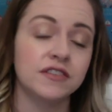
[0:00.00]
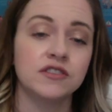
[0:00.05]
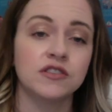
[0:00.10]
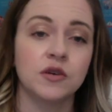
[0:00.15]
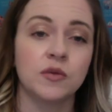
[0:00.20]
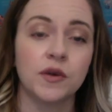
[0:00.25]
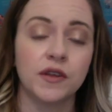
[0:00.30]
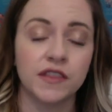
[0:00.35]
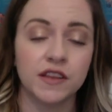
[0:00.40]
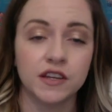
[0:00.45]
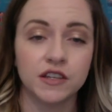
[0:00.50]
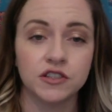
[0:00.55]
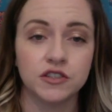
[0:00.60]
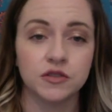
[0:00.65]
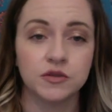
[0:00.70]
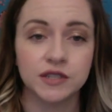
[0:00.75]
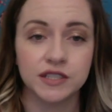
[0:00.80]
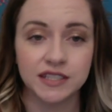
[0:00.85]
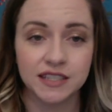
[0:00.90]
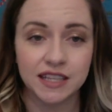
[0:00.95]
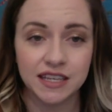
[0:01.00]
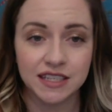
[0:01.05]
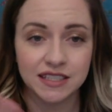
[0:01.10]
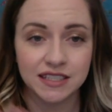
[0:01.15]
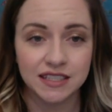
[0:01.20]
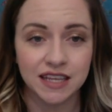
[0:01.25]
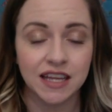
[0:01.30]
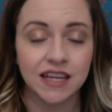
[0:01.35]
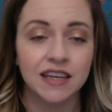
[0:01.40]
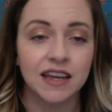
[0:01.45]
So what they do is they
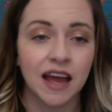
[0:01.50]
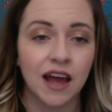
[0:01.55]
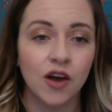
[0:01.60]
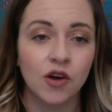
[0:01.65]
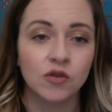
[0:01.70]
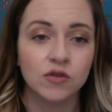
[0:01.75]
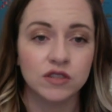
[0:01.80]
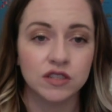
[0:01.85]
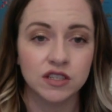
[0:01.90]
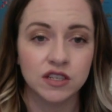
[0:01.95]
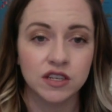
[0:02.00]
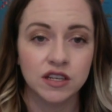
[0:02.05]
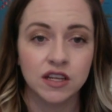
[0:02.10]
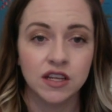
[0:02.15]
send out